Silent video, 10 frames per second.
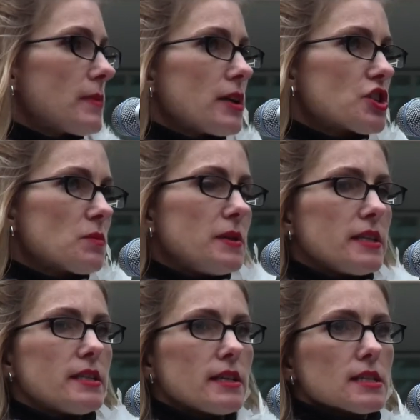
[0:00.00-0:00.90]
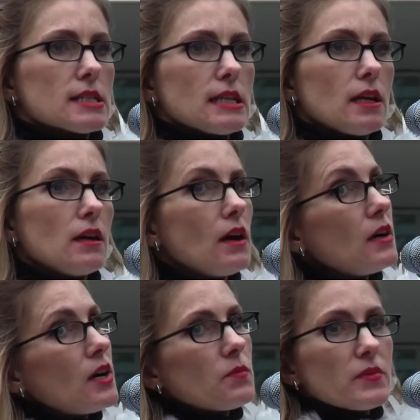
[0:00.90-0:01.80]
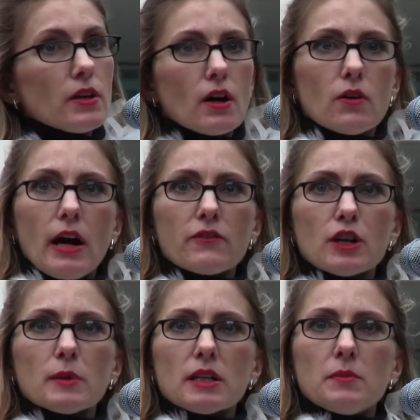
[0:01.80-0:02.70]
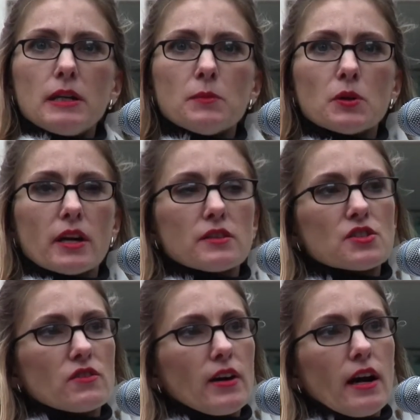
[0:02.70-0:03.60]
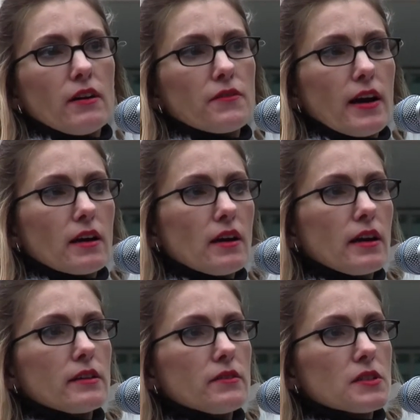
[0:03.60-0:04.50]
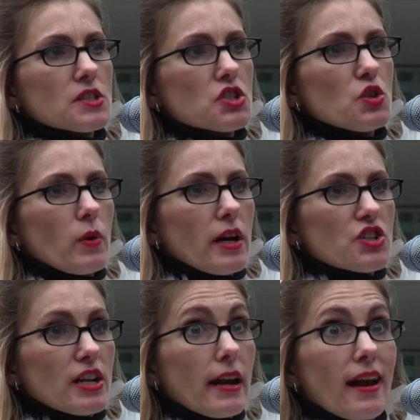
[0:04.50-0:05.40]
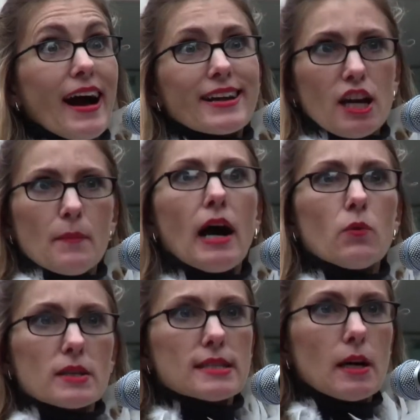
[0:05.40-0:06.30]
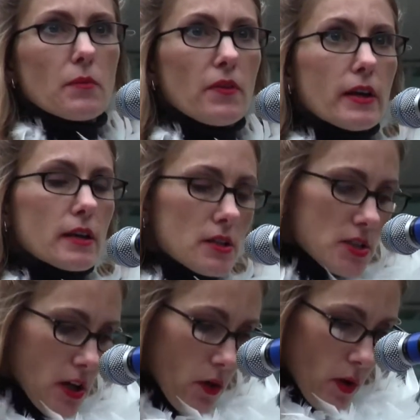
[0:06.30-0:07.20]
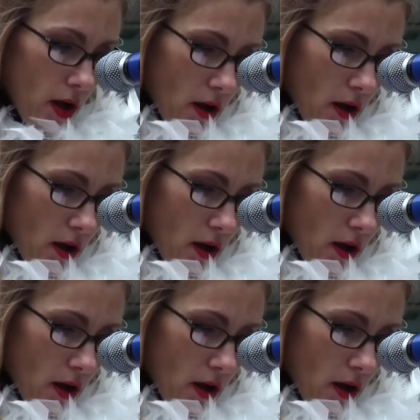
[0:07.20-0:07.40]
mentioned, PTSD, you know, not very many people can survive that kind of a situation and not come out with something. And so